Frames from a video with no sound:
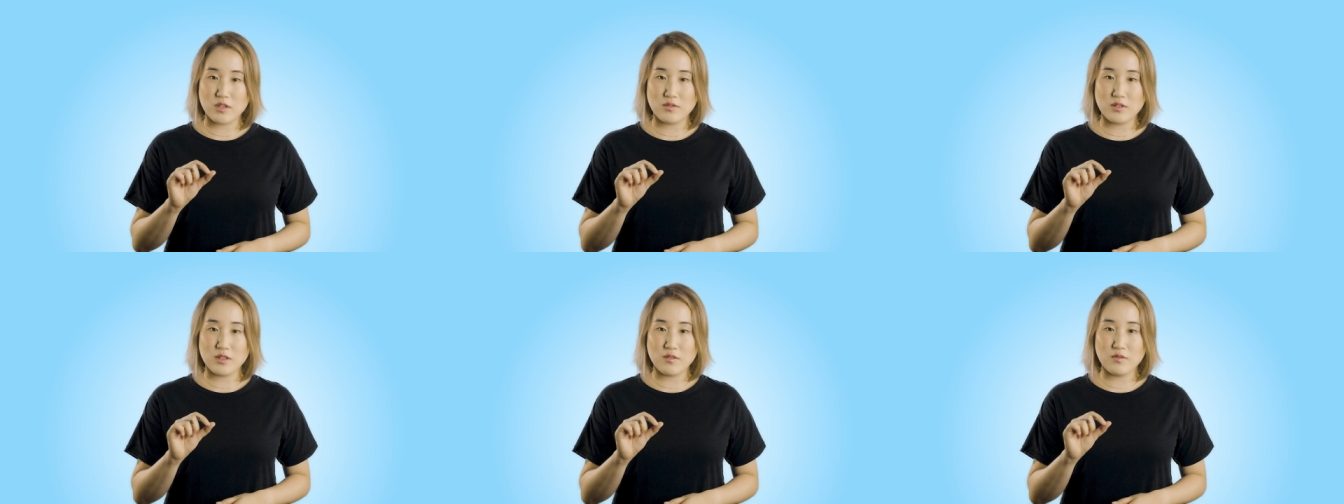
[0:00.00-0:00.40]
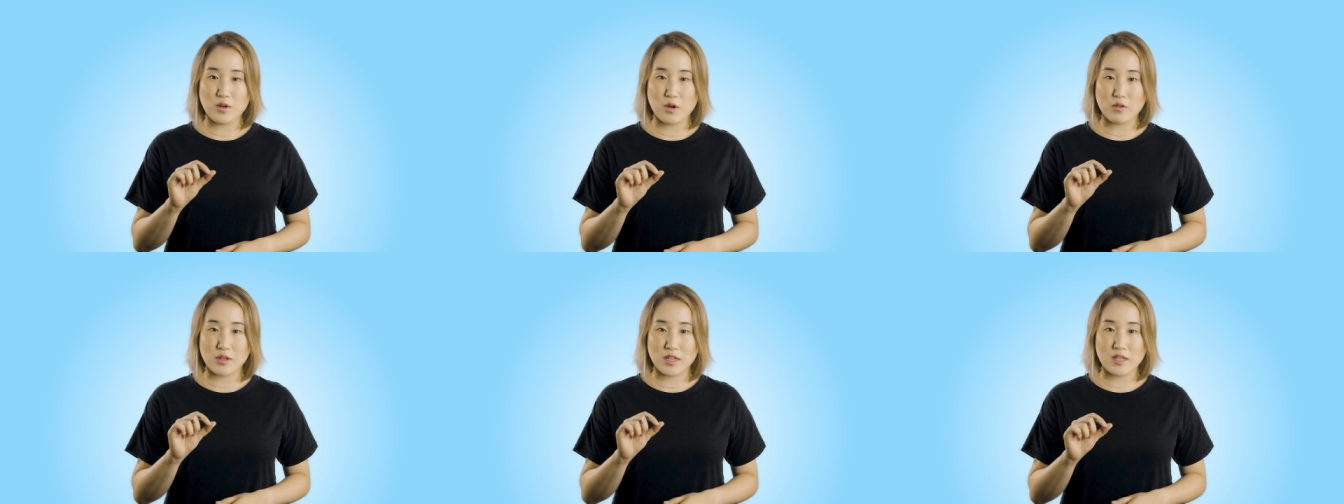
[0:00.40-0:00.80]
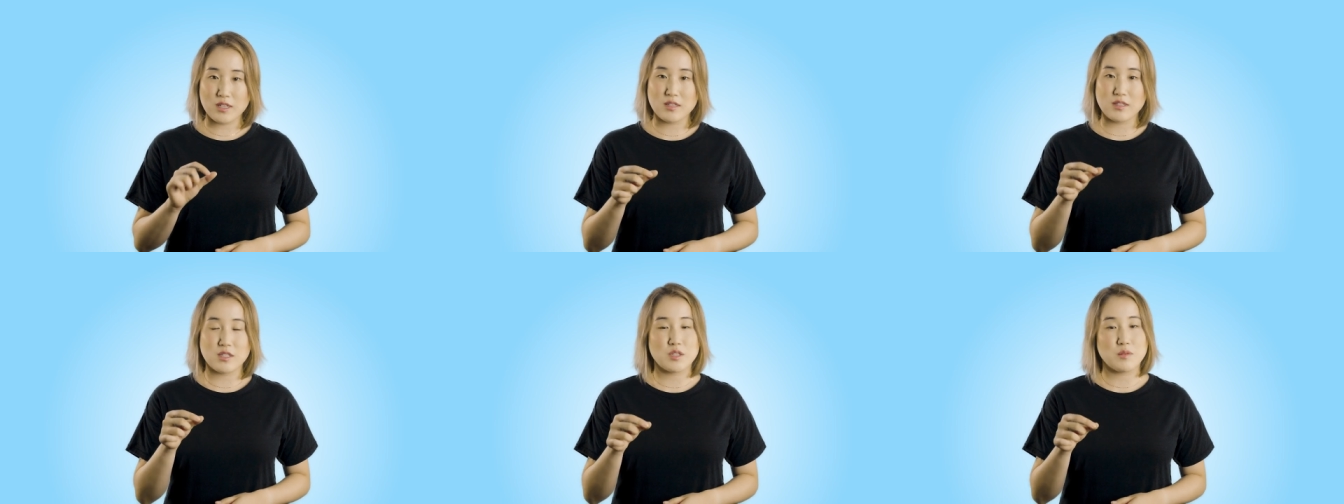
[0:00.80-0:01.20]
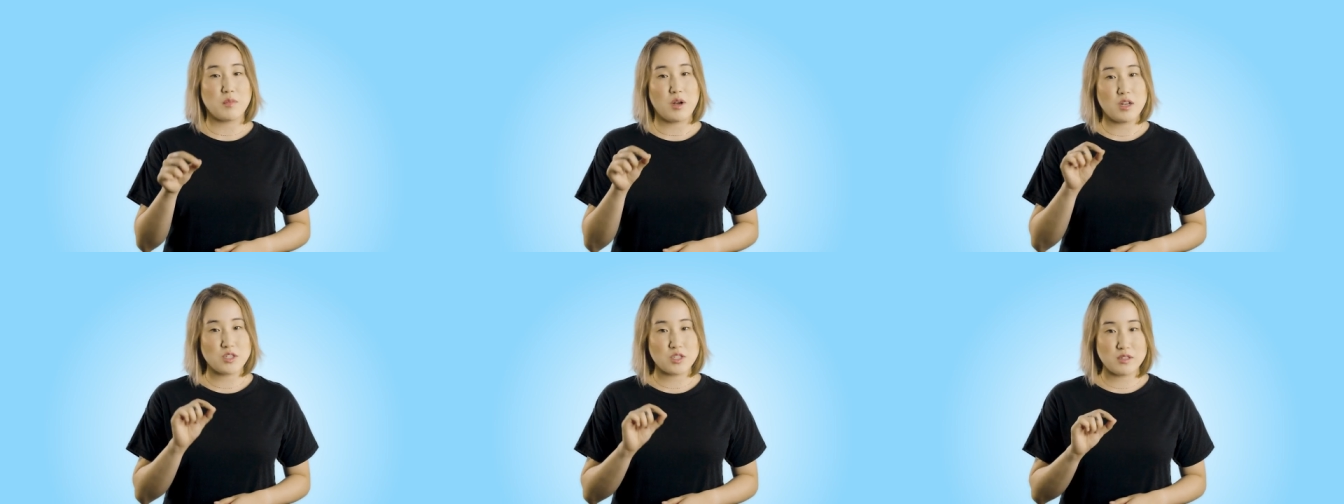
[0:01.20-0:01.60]
shift in focus,
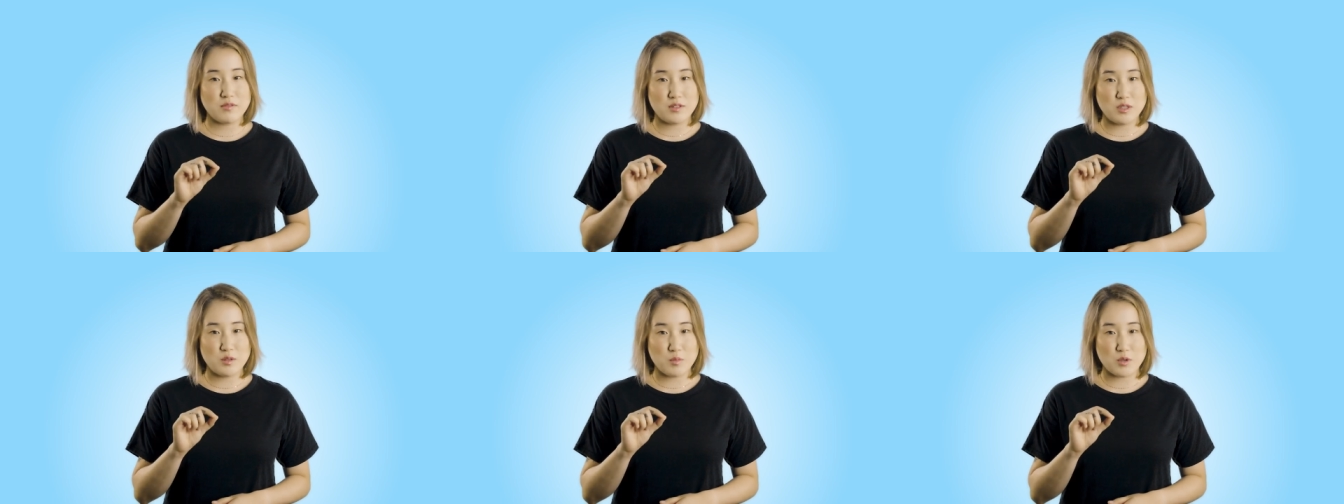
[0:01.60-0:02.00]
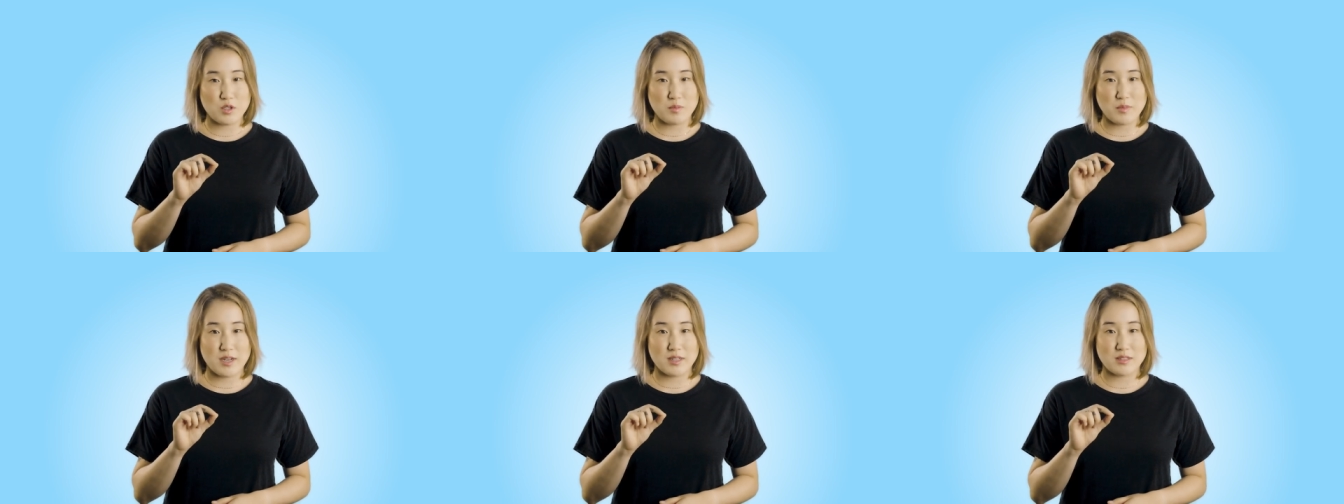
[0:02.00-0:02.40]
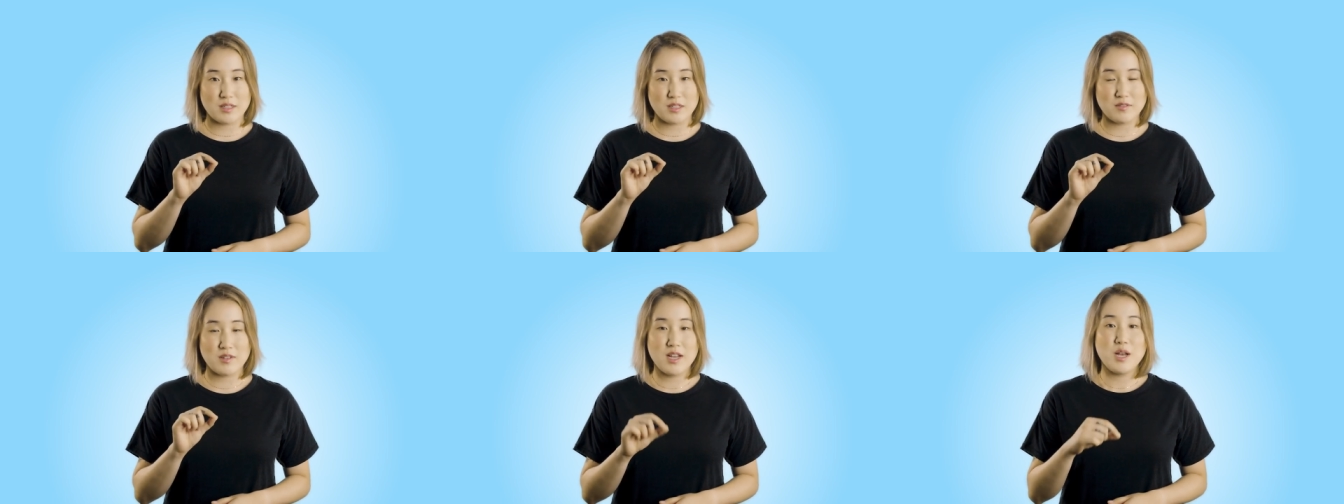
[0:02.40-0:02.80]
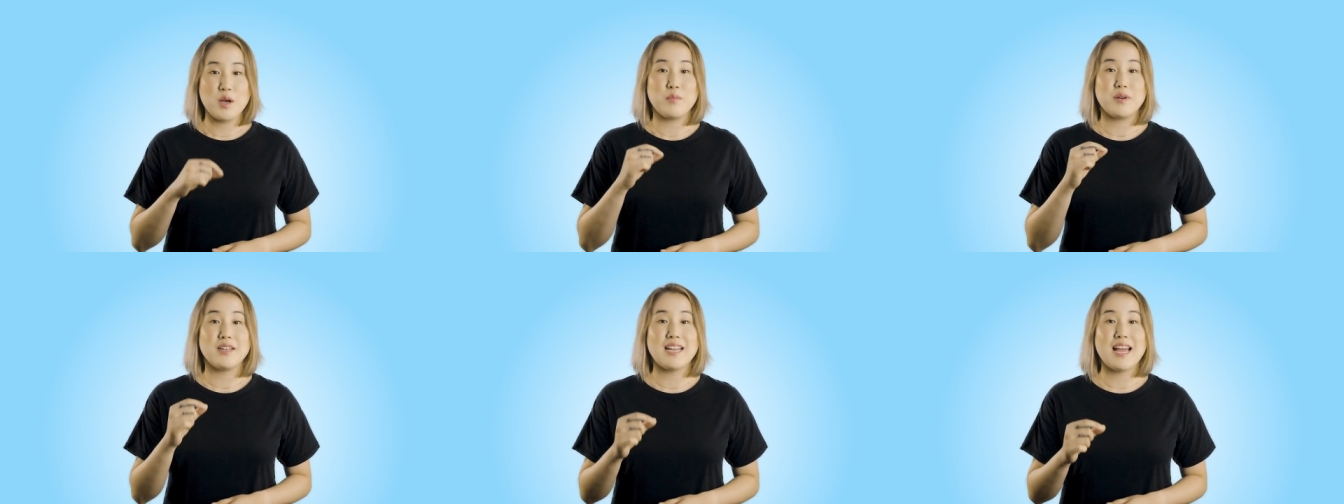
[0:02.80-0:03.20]
small shift in perspective,
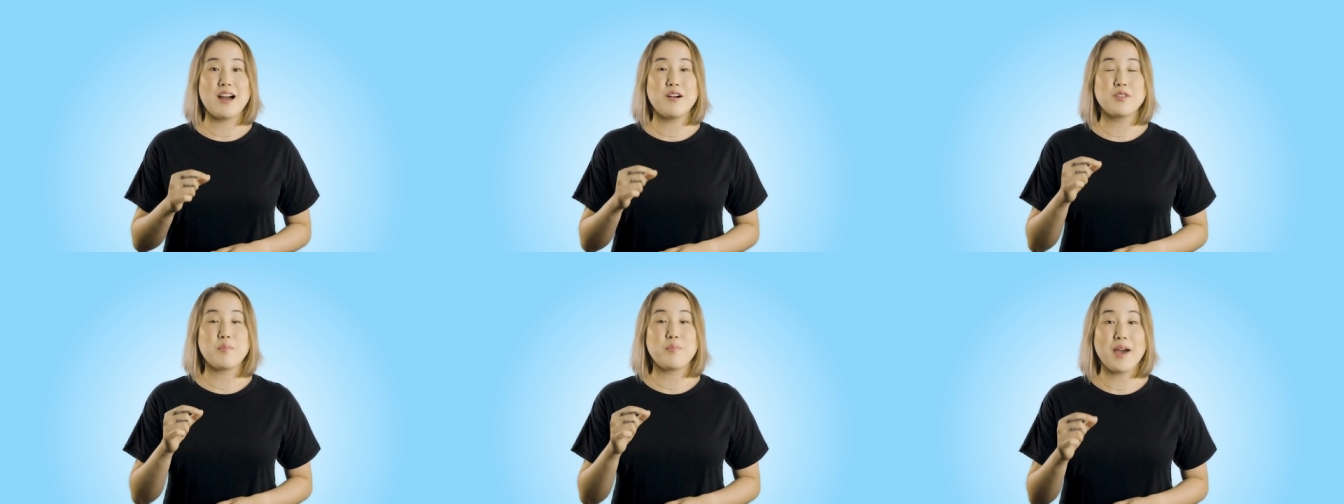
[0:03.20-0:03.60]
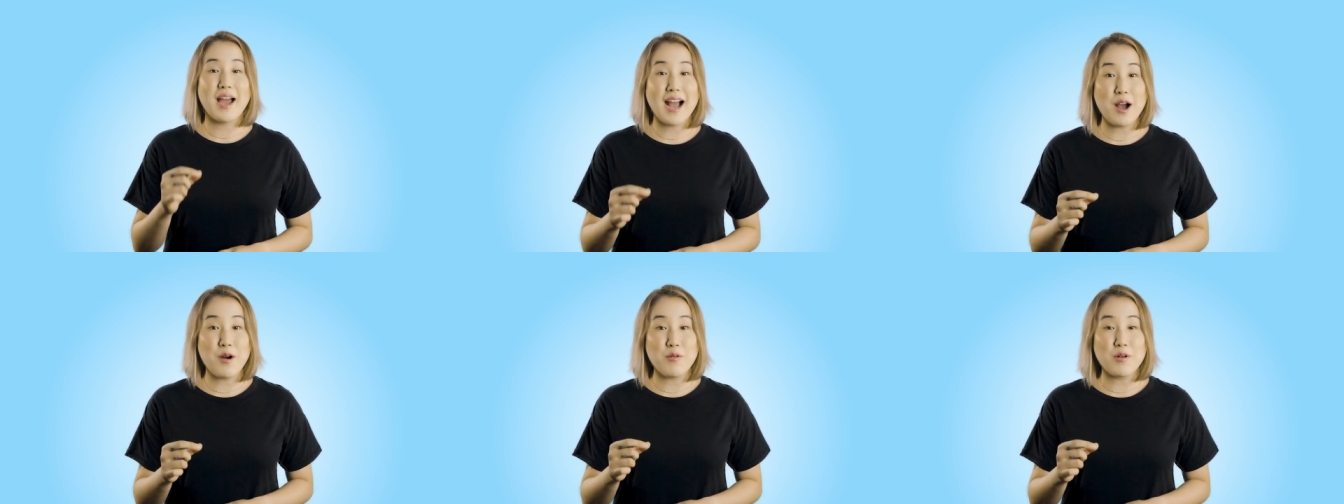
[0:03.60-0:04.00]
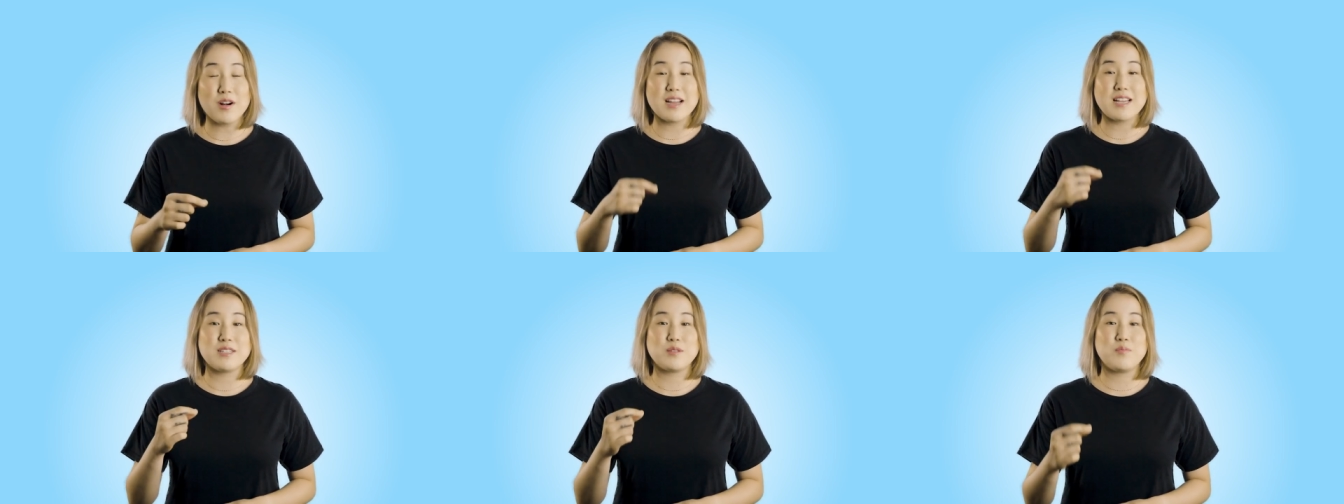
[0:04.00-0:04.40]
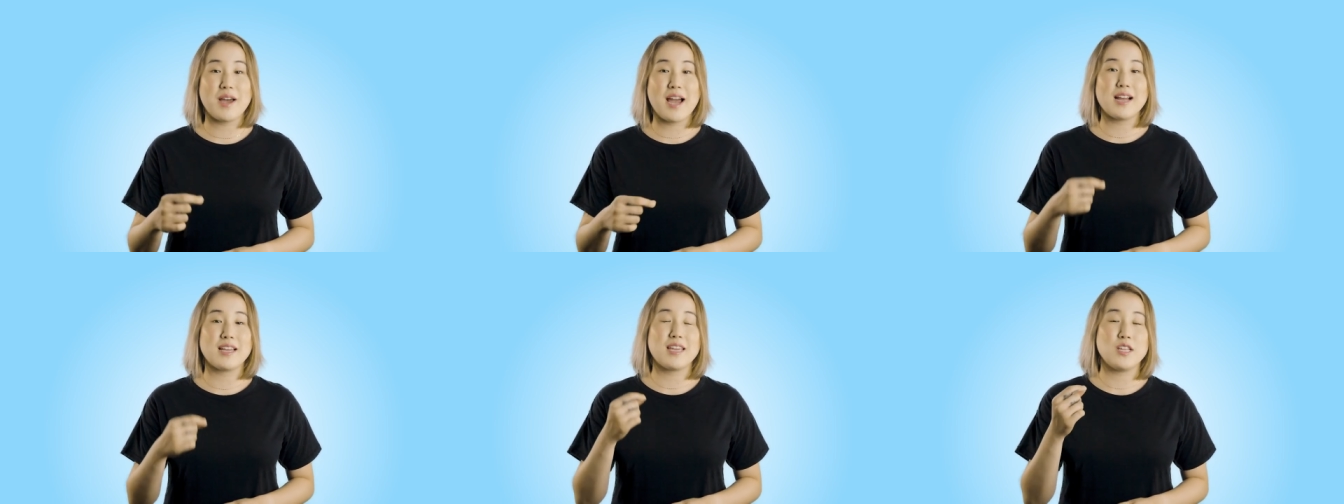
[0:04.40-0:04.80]
but now the power is
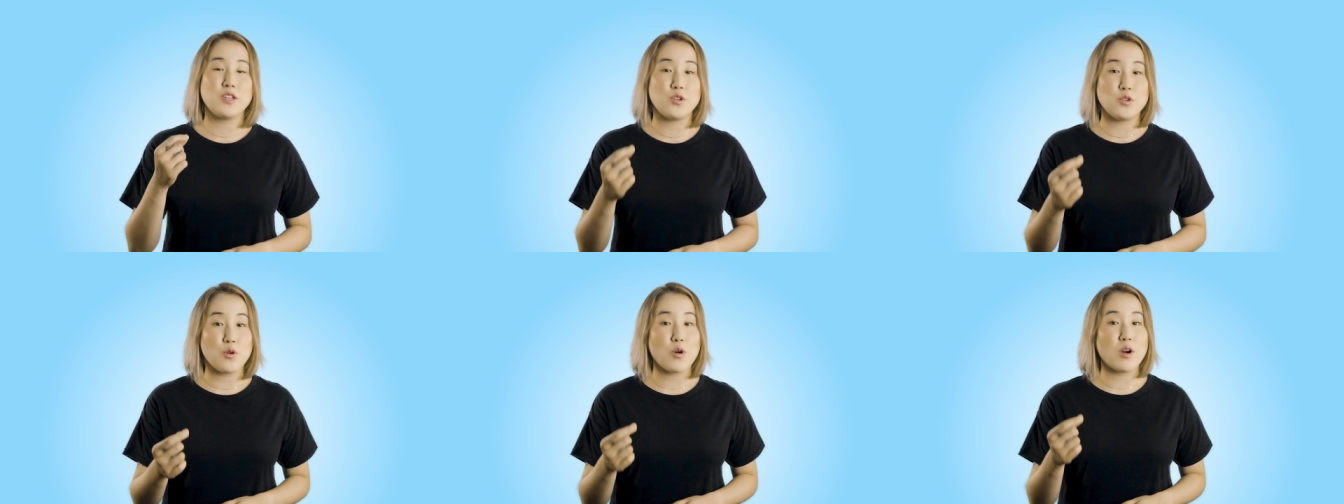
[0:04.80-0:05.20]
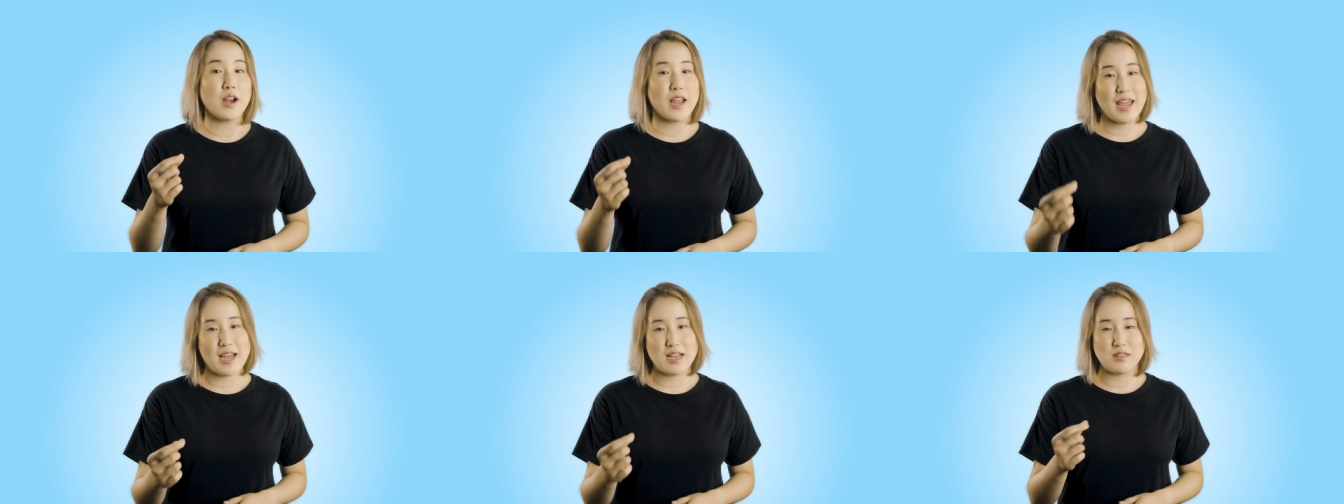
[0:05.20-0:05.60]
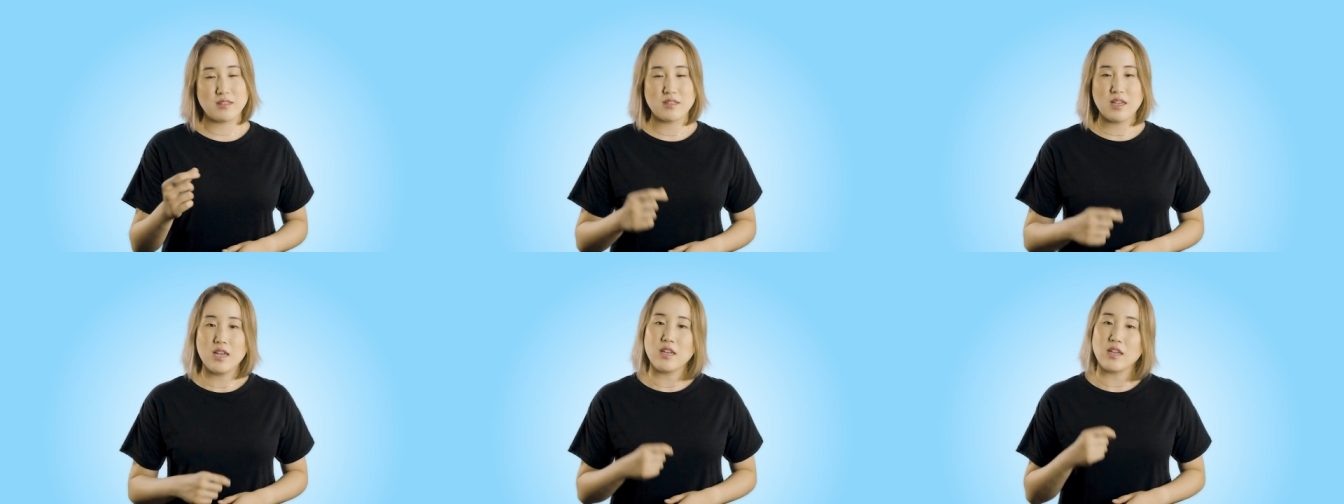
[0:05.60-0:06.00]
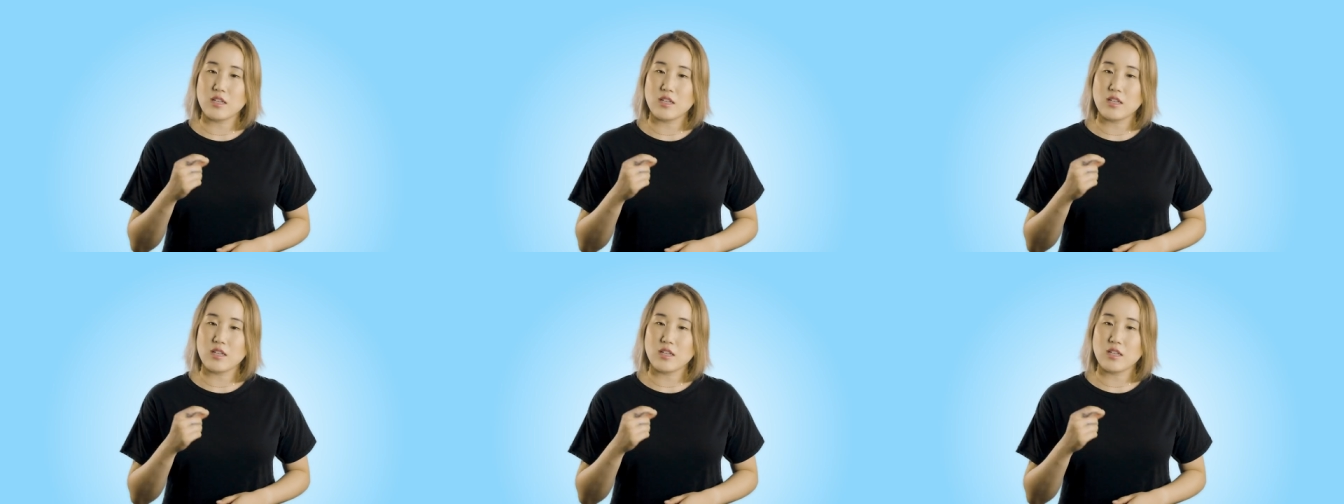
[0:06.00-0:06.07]
back in your hands.